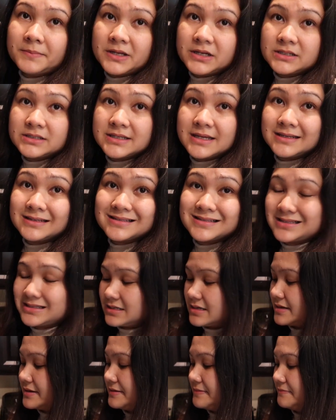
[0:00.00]
gonna take this
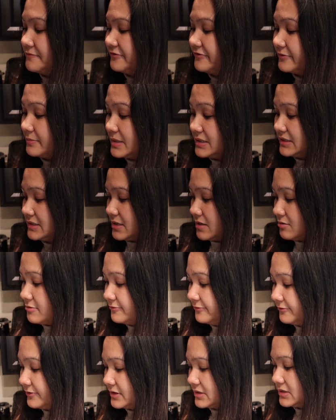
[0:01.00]
time for
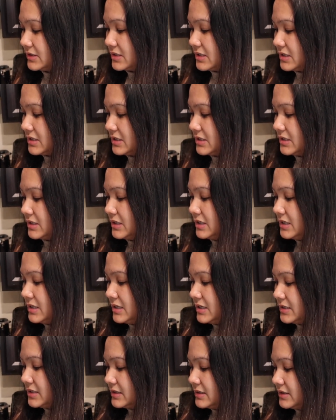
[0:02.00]
myself kasi
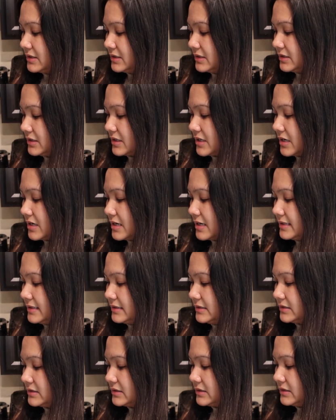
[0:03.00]

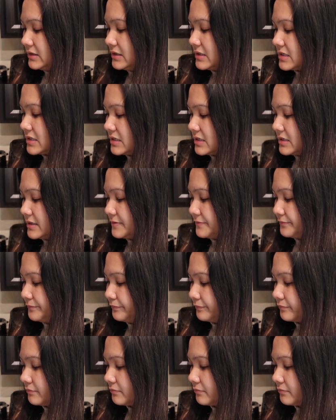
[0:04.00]
aalis sina